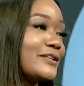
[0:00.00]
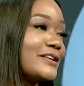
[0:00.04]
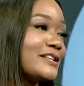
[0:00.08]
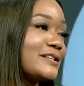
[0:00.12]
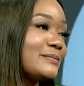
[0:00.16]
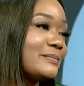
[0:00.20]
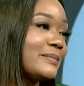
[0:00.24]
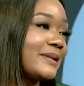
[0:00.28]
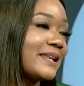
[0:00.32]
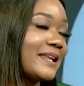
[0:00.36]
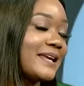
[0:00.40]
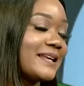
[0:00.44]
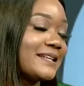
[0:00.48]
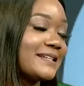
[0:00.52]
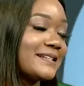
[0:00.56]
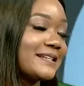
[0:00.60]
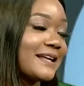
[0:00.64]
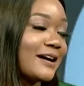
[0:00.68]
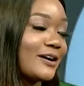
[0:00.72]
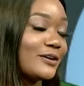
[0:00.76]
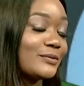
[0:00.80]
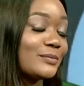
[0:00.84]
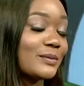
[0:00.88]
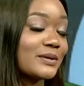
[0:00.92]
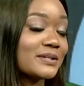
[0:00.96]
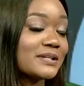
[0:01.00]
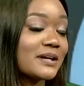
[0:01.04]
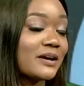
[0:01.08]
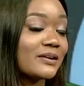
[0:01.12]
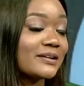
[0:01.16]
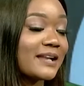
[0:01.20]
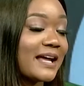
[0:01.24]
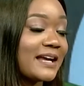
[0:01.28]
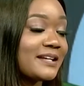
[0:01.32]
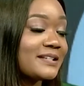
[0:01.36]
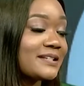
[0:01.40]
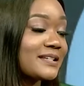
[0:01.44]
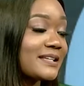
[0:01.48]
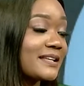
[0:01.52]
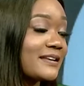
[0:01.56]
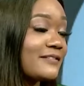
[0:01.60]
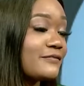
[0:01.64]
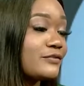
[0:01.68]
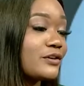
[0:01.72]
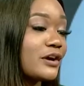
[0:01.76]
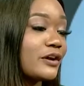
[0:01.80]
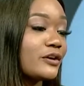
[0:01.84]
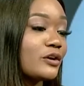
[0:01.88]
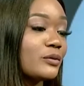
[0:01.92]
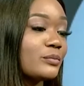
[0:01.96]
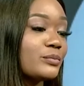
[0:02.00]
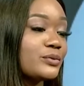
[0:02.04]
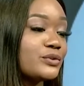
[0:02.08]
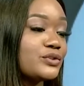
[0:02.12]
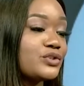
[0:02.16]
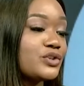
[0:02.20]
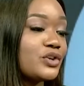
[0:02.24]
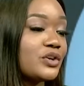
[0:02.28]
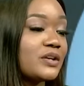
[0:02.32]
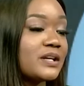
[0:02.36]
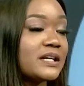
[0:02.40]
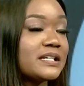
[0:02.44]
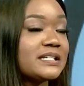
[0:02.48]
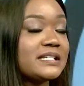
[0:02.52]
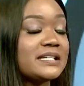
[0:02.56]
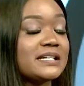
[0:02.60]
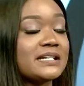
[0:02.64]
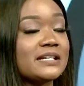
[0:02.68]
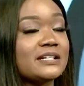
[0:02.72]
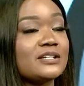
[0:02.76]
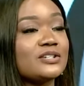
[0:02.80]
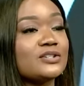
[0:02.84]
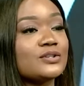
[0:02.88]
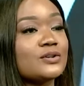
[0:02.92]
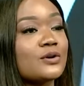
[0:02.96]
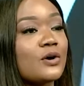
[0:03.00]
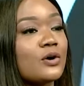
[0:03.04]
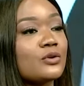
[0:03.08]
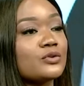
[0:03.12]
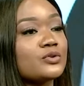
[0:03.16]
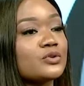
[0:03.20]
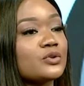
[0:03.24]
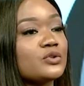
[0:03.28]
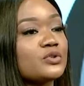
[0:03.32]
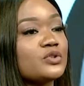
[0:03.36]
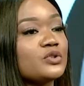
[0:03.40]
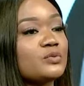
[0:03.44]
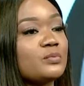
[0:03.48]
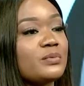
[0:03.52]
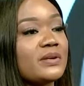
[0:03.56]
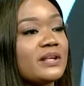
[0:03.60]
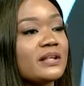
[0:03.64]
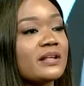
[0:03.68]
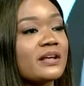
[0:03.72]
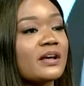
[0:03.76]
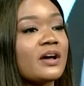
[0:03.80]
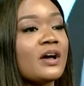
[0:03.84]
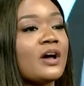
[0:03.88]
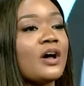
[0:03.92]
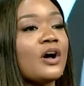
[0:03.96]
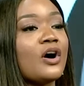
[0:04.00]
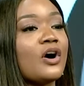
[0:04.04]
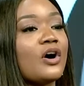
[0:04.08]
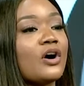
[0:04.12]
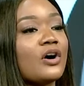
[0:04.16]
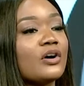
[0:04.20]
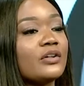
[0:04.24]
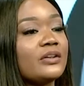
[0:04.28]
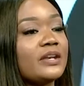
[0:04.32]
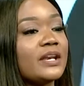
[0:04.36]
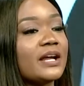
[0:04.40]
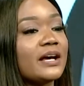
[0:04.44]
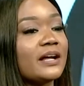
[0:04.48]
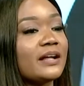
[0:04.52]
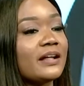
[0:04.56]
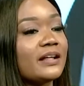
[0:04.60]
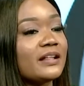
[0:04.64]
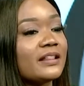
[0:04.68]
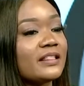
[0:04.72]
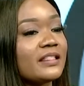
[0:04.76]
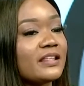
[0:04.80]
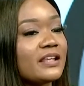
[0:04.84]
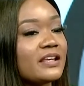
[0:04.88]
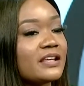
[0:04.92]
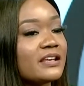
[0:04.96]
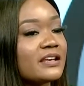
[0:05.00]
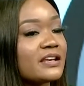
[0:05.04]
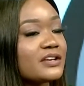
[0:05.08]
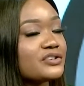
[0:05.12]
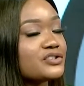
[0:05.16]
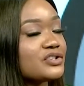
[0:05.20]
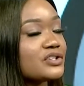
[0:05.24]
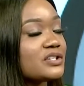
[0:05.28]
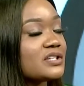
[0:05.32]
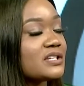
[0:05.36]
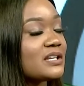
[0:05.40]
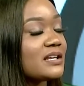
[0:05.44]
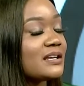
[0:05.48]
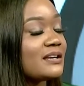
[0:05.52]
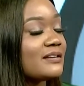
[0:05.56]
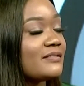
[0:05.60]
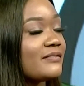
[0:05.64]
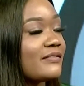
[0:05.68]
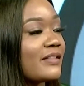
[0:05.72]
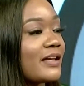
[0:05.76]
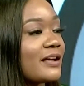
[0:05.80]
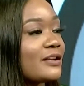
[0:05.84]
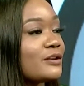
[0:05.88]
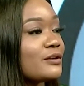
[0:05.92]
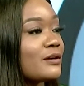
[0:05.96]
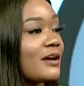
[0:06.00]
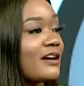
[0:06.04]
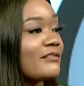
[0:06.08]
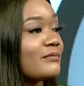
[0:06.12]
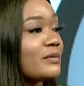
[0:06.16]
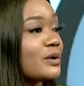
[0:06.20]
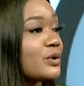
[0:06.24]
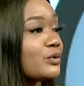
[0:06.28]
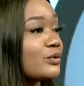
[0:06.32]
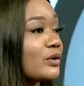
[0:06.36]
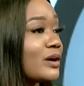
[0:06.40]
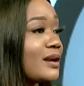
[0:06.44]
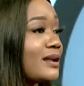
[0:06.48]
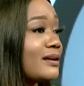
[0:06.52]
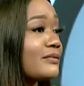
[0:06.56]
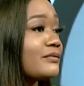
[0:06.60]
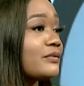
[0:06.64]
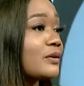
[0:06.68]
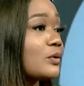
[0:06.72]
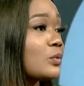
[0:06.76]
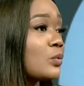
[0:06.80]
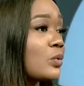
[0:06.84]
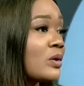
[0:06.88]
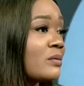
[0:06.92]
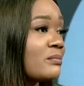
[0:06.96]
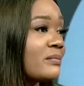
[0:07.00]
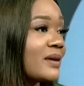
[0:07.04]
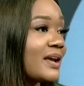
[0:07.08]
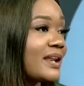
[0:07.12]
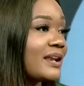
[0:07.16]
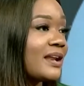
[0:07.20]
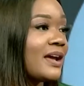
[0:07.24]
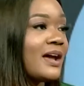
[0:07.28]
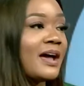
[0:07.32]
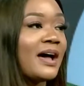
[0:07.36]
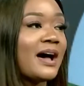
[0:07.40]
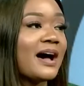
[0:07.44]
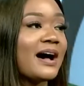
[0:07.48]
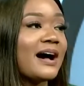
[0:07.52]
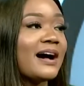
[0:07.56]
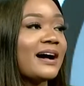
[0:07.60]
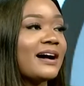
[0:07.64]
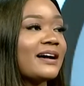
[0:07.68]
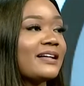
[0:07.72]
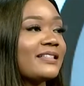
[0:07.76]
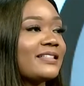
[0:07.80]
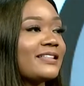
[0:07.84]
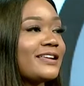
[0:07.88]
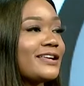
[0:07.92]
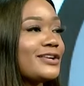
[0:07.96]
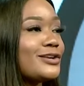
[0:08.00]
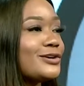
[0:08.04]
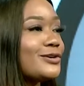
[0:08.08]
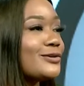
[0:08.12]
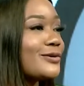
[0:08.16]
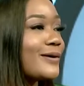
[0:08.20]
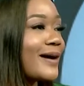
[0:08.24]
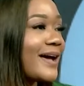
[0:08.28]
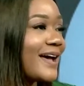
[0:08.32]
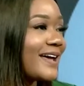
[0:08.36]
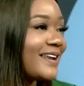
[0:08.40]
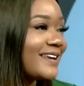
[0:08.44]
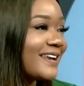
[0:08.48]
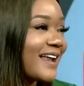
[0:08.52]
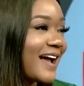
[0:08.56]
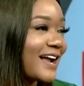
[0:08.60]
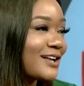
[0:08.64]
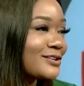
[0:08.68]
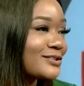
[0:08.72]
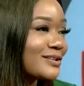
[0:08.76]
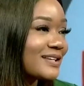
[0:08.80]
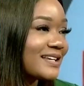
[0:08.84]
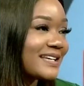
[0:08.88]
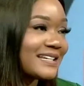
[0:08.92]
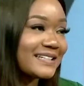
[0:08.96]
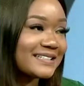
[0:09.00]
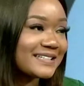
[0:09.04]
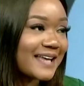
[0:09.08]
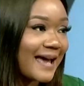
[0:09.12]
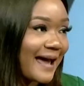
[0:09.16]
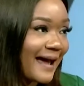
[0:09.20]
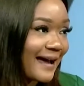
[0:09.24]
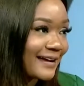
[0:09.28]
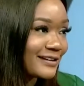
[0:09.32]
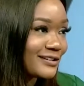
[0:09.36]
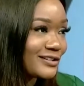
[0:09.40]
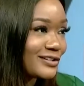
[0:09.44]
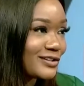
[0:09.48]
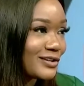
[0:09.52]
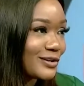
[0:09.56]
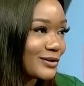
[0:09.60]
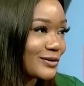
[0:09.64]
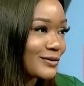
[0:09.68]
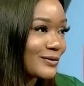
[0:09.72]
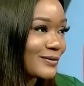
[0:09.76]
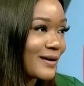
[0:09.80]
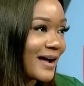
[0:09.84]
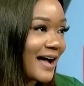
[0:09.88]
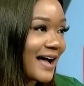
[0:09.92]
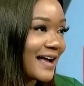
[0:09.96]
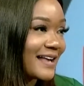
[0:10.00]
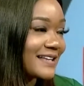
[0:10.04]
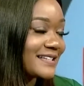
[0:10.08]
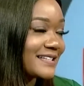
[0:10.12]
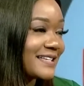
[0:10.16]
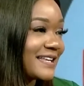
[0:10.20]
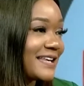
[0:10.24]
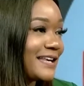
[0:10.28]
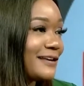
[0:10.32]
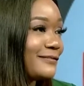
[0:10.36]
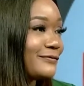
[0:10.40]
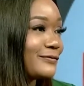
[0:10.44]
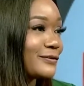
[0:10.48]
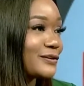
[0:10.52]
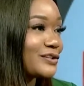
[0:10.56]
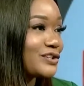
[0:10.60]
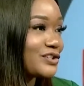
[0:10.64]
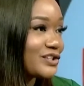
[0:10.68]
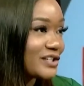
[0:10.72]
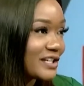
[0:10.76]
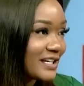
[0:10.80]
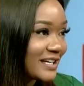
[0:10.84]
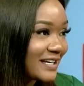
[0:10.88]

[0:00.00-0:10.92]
plays out, but I would like to give you an opportunity to also speak on the initiative that you have been running for women. The UN actually tagged you as he for she,